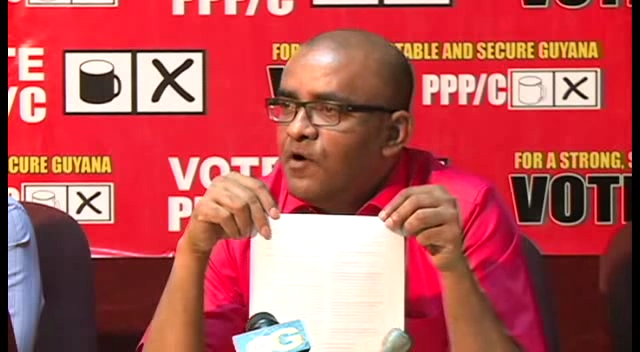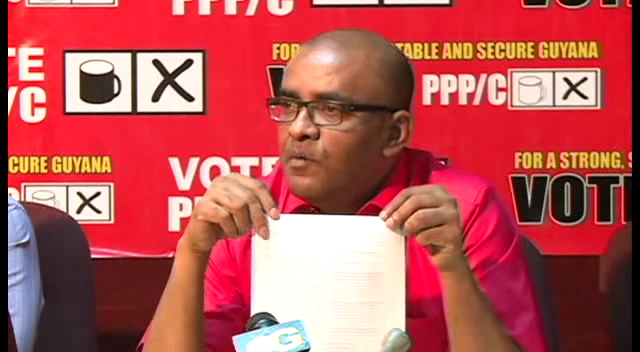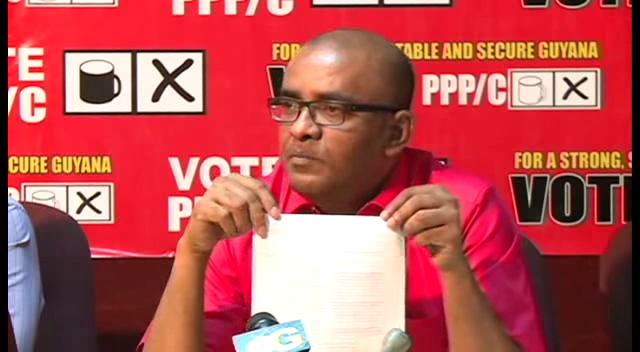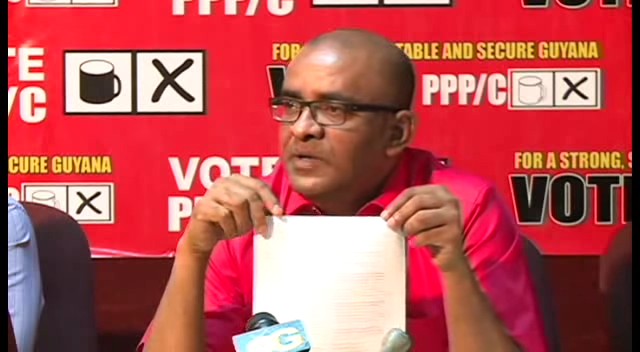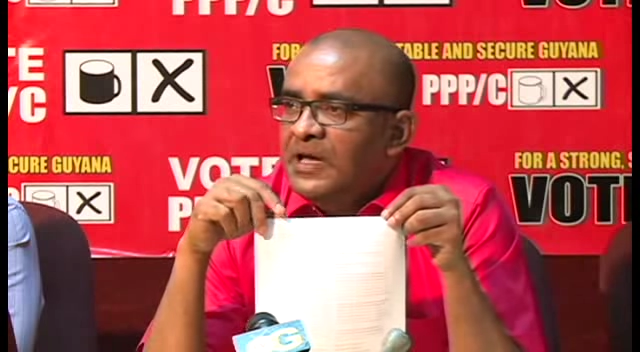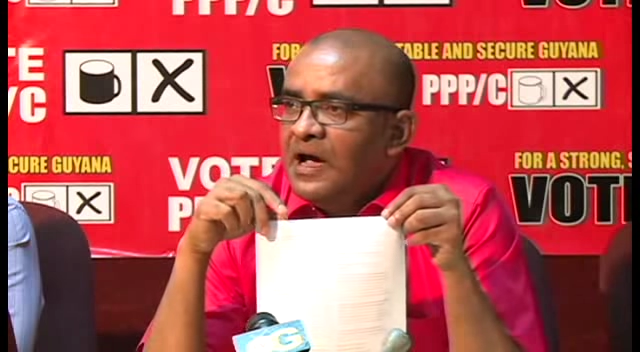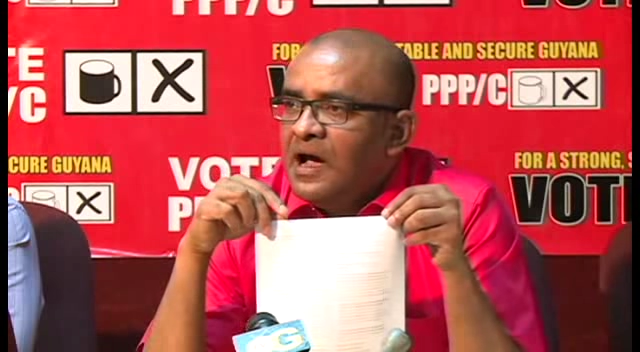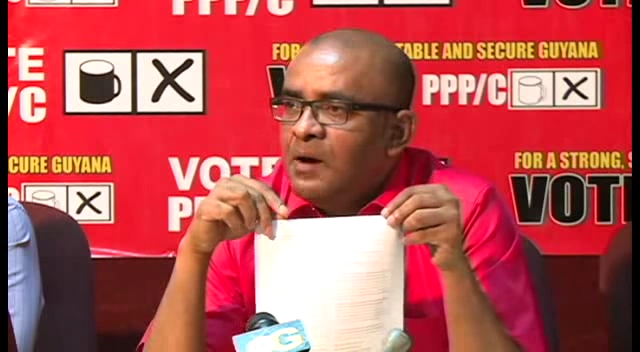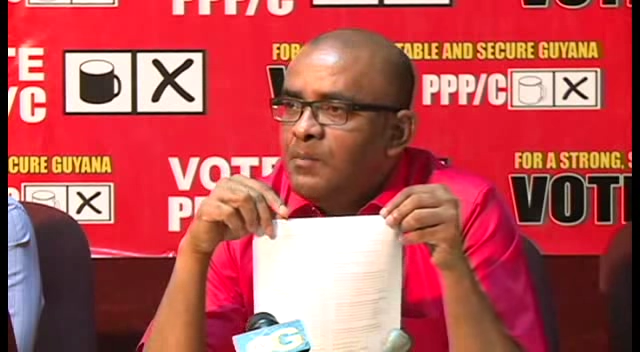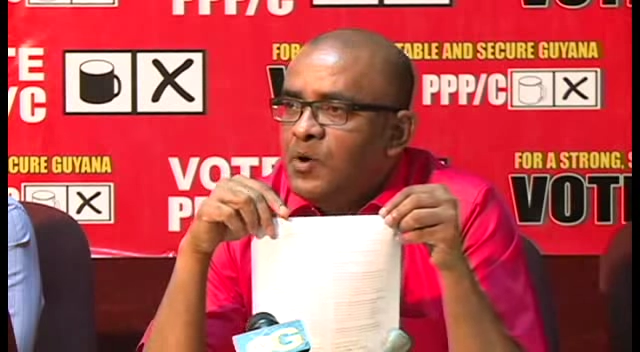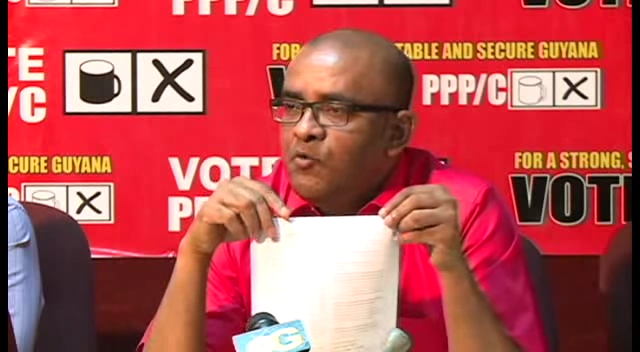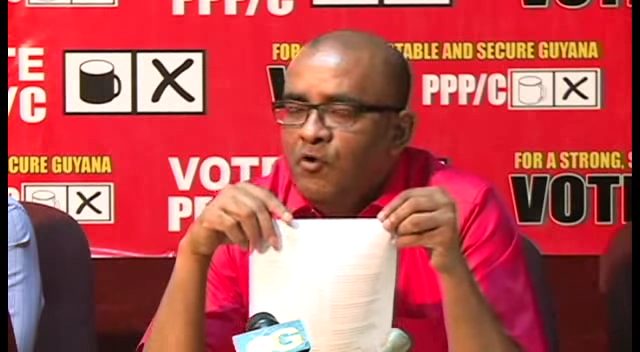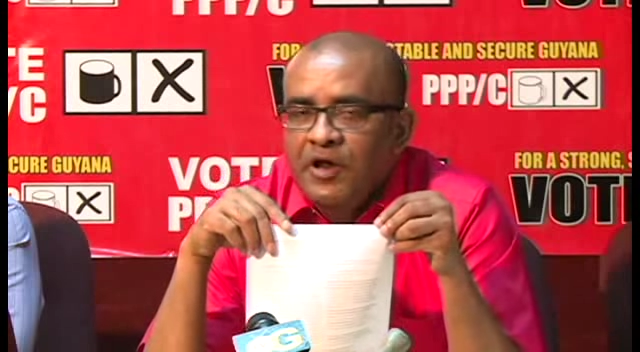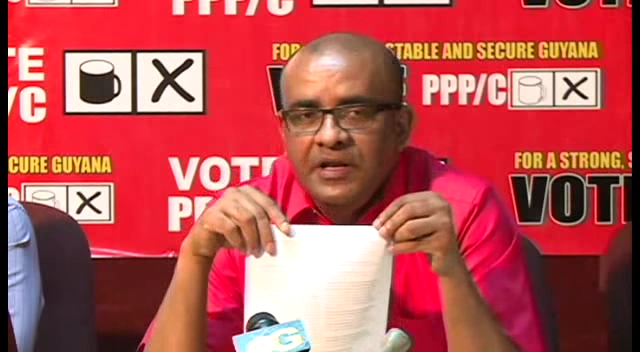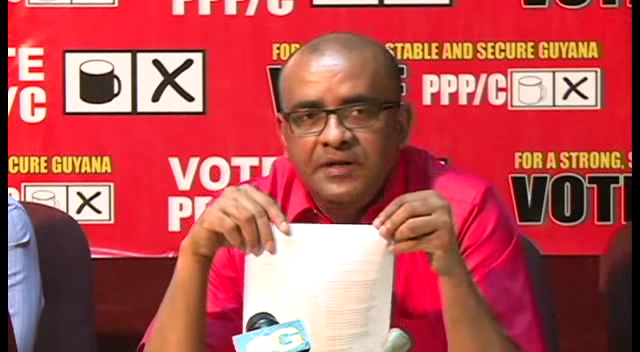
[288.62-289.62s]
from the
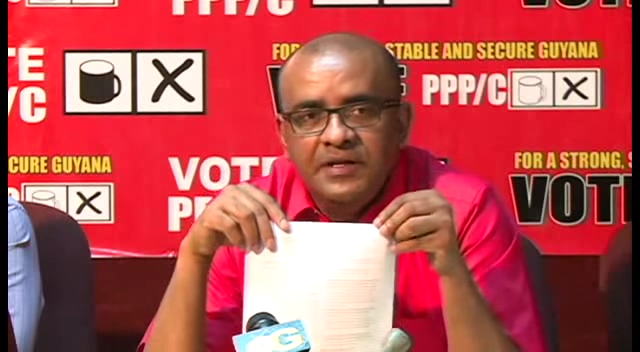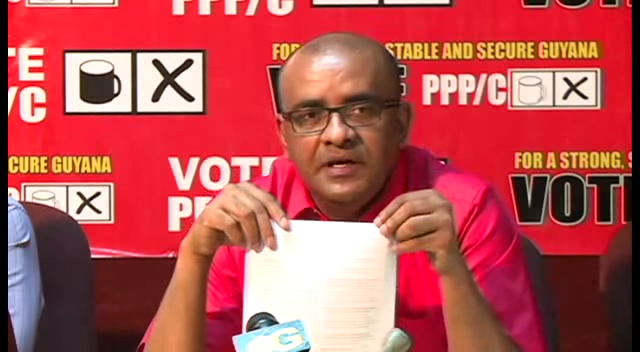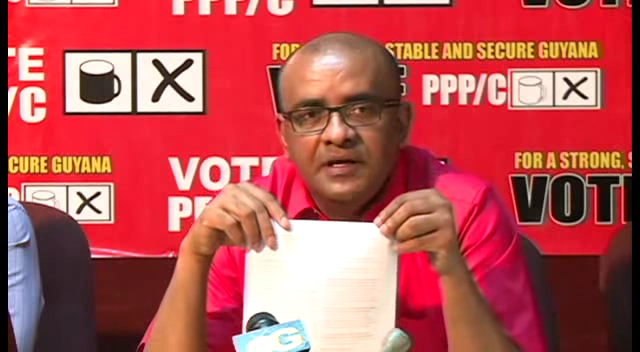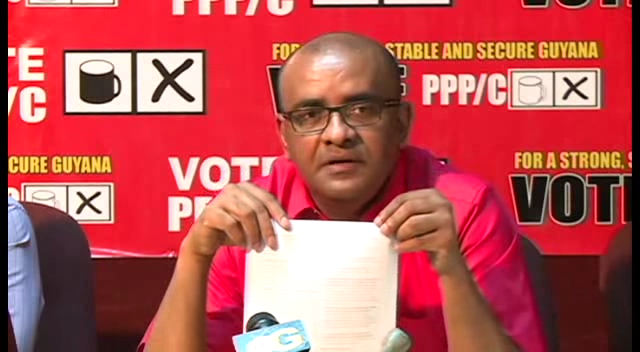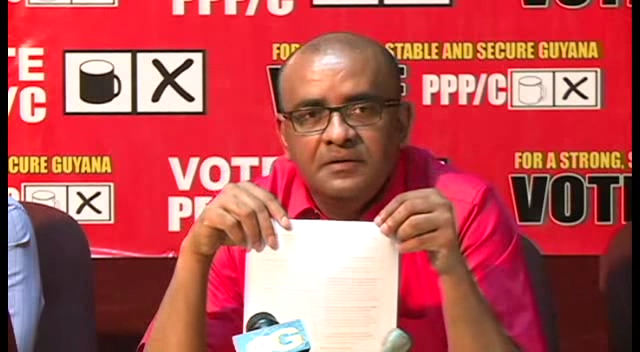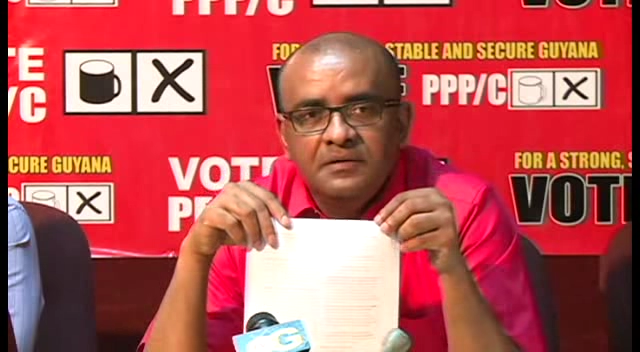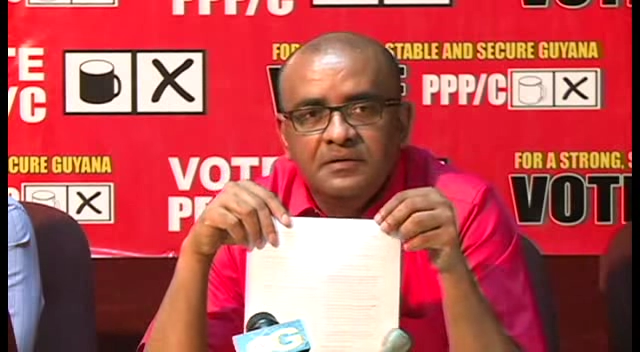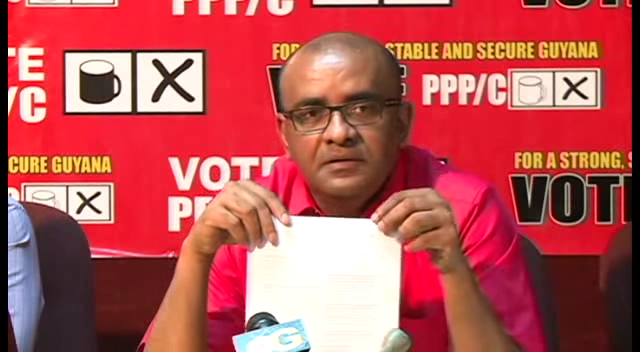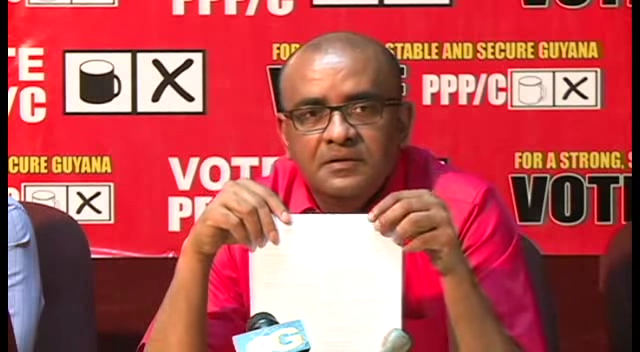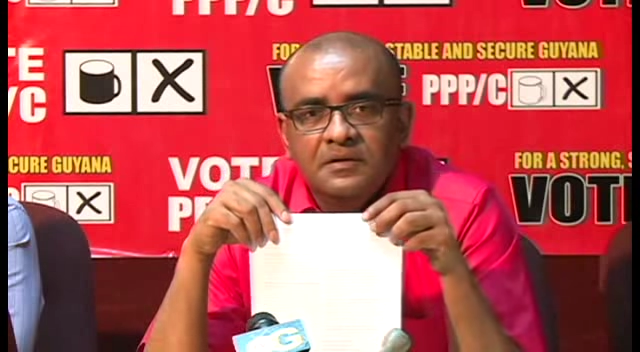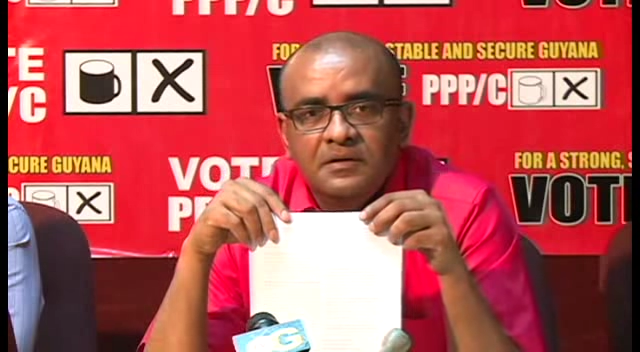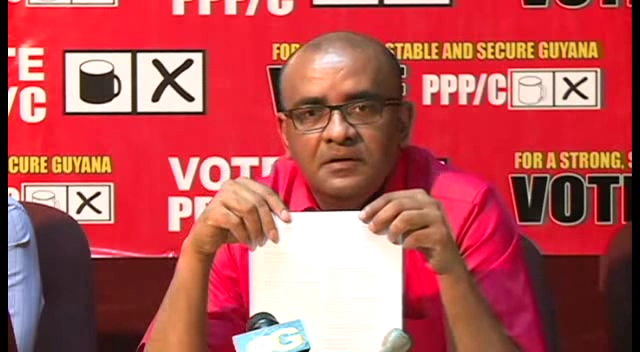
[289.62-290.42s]
Amerindian